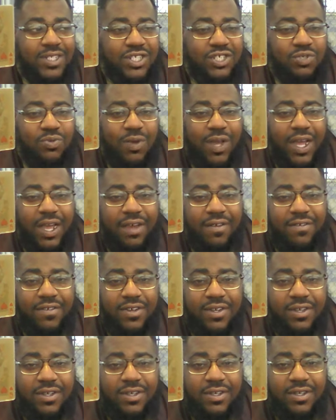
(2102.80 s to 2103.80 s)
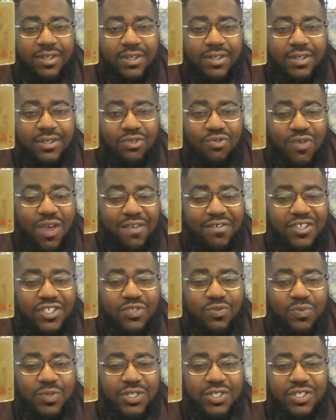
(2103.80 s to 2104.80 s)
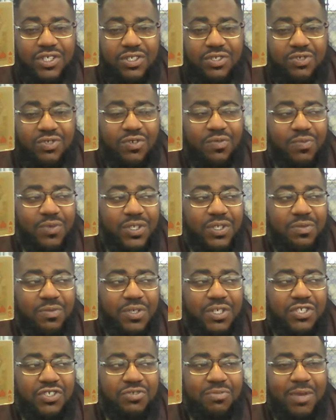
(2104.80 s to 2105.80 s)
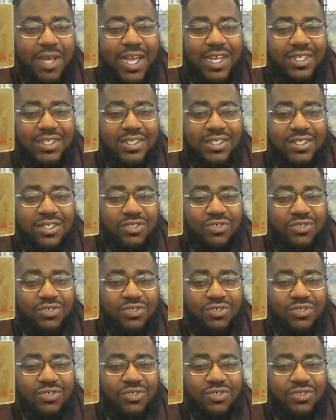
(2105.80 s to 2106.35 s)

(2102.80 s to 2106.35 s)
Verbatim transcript: that you have. You have intuition. You can really read your masculine.